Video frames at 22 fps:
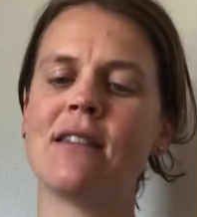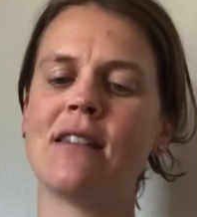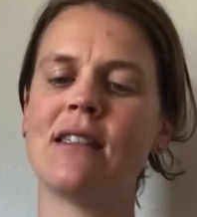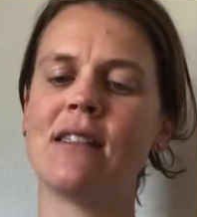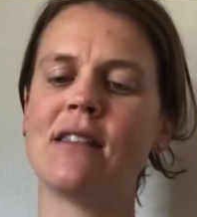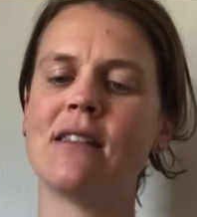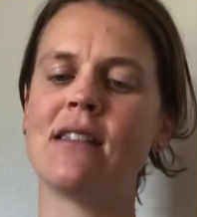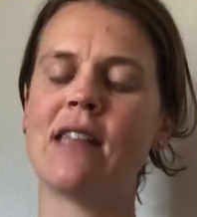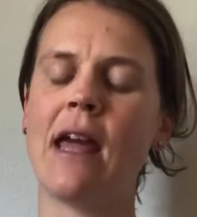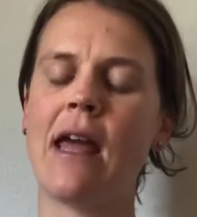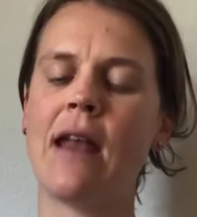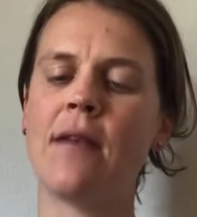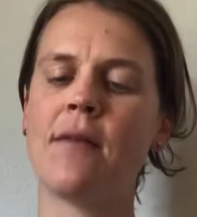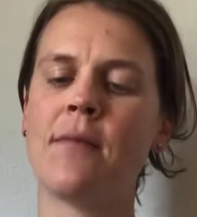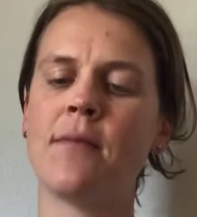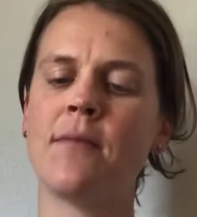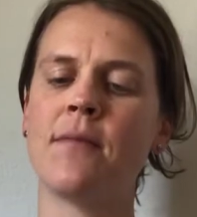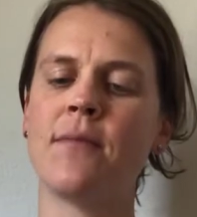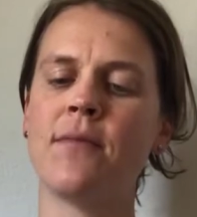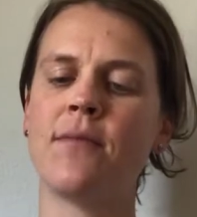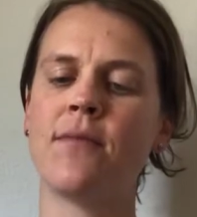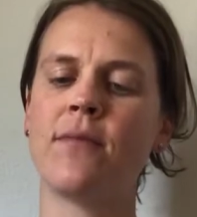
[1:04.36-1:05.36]
since then.
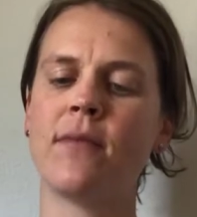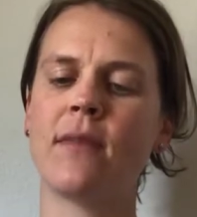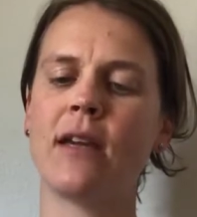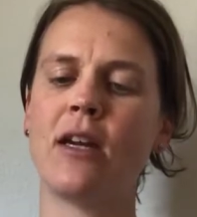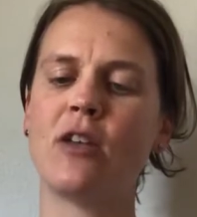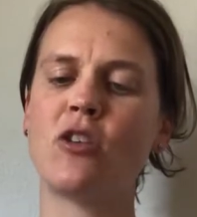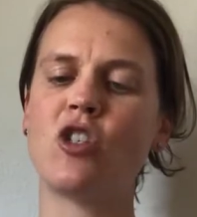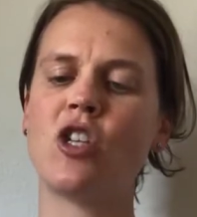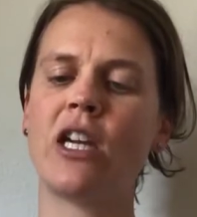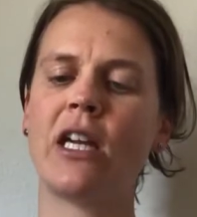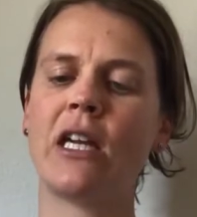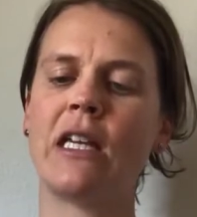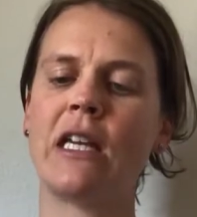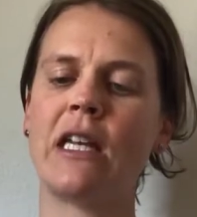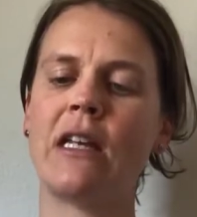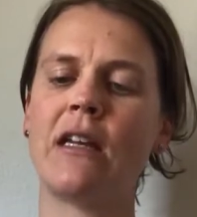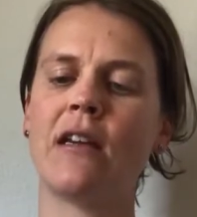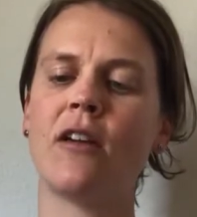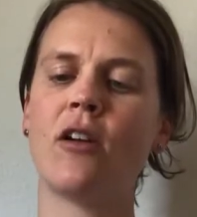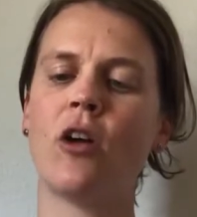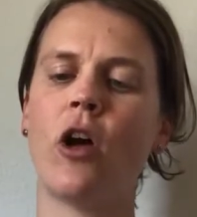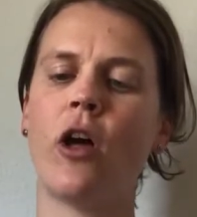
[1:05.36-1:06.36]
A chickadee
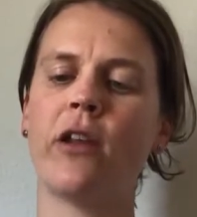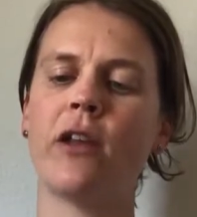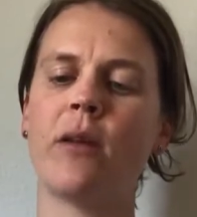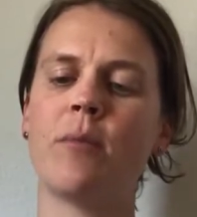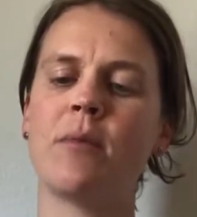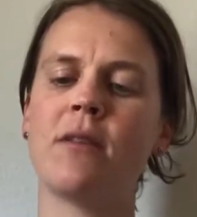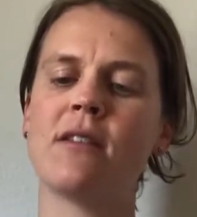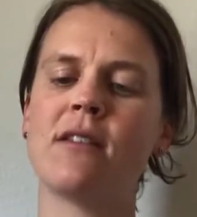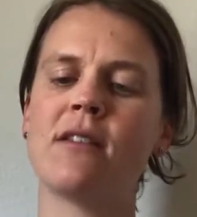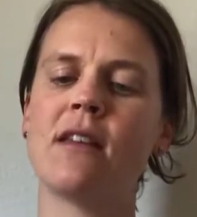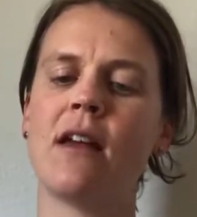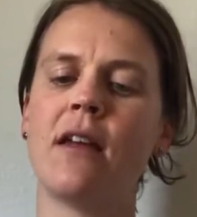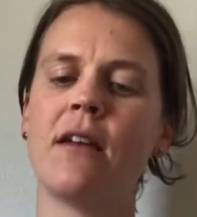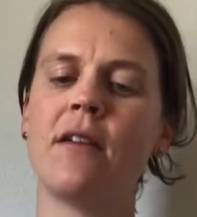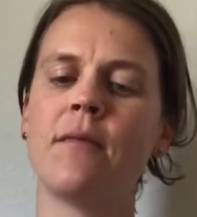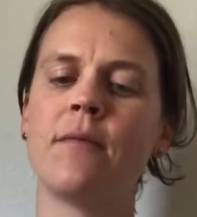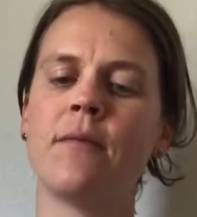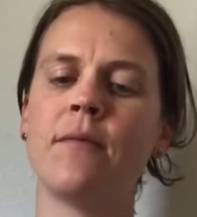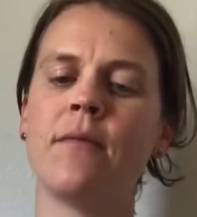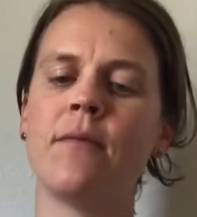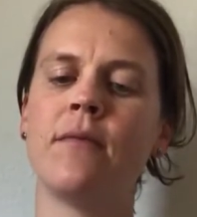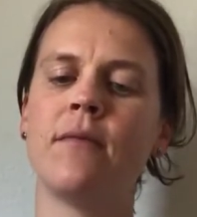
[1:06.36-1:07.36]
called up the sun.
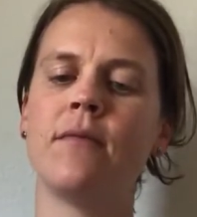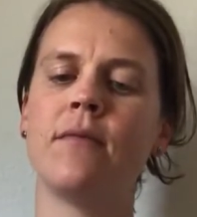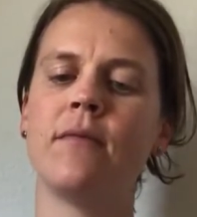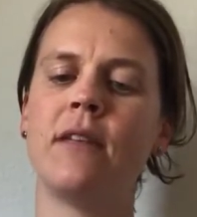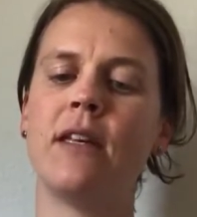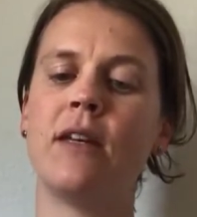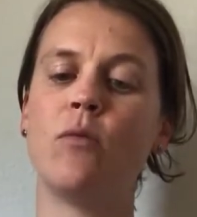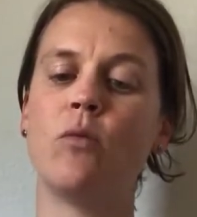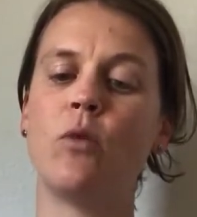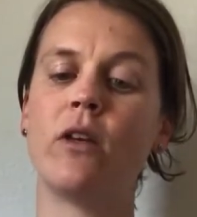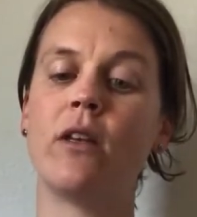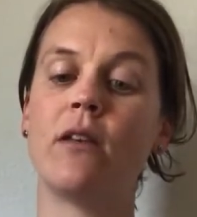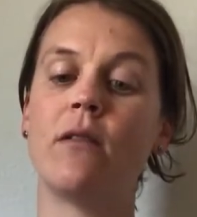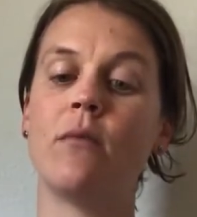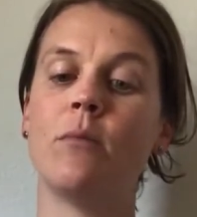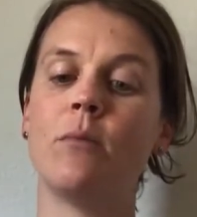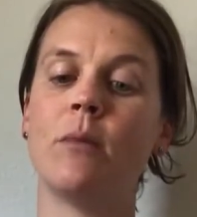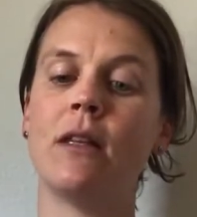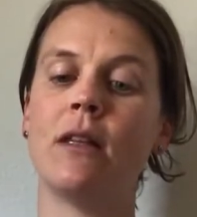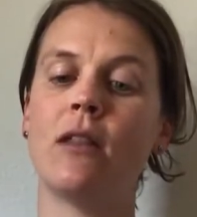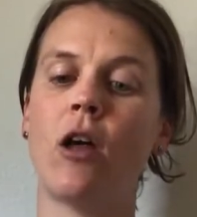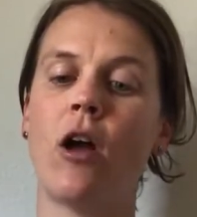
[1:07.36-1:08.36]
It wouldn't
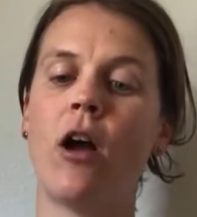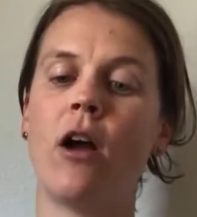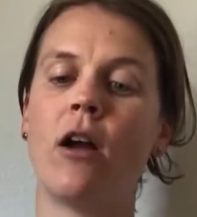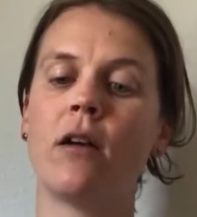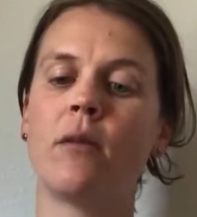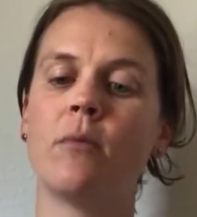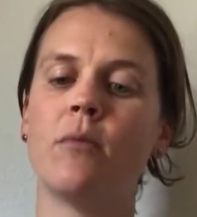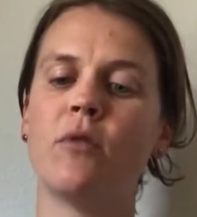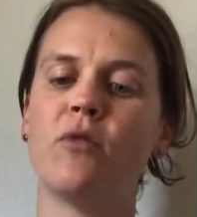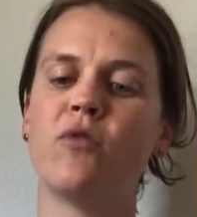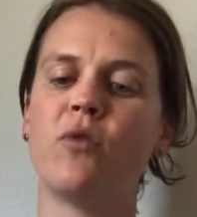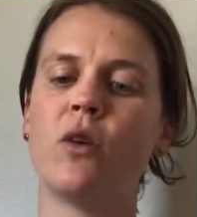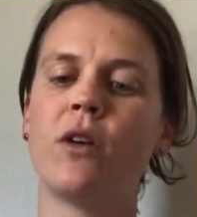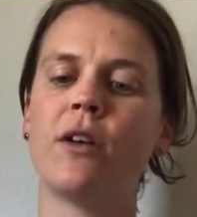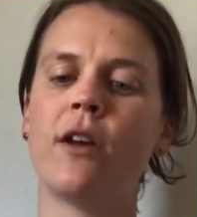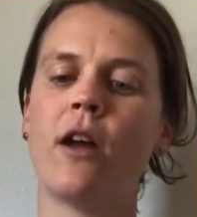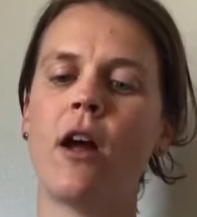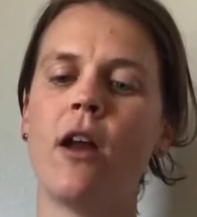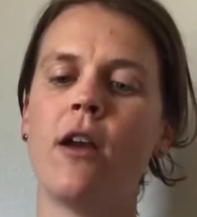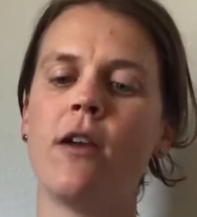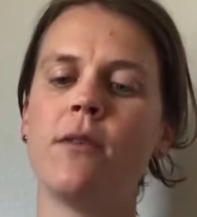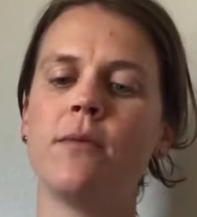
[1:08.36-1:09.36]
be long before
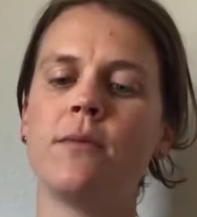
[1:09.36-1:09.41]
dawn.